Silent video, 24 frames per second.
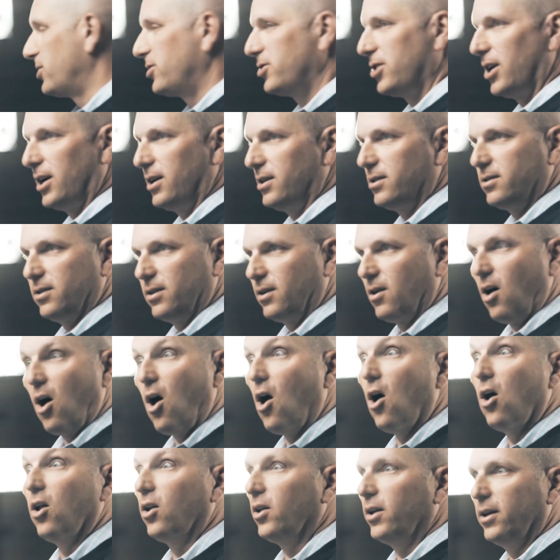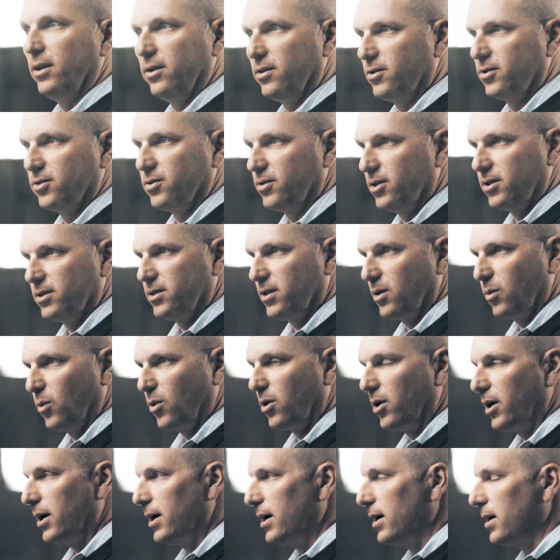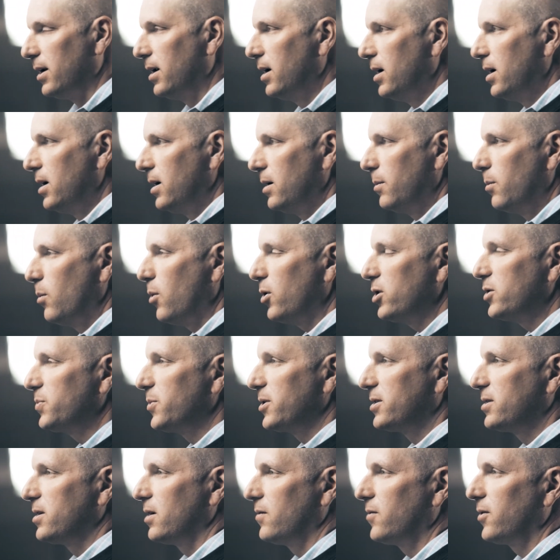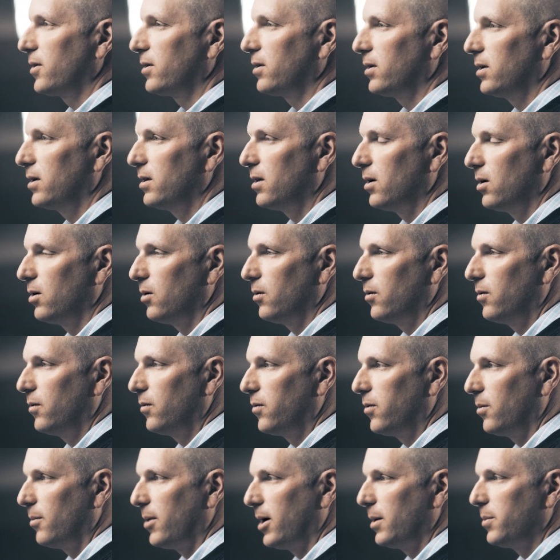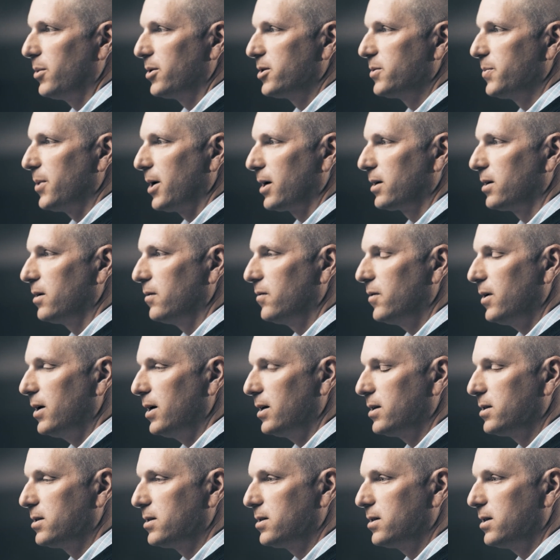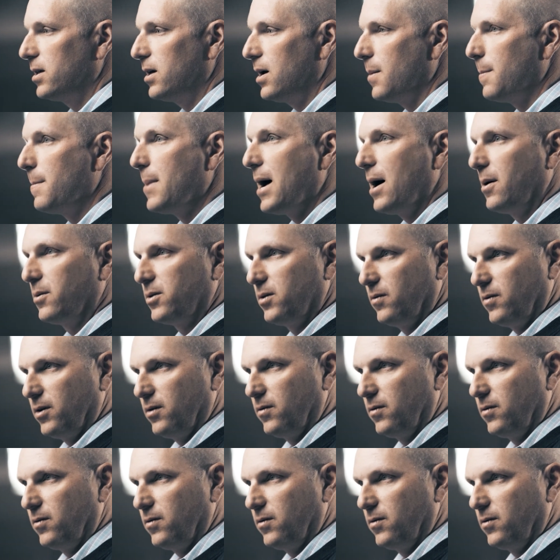is changing all industries that we're in. More specifically though, from my perspective, it's the amount of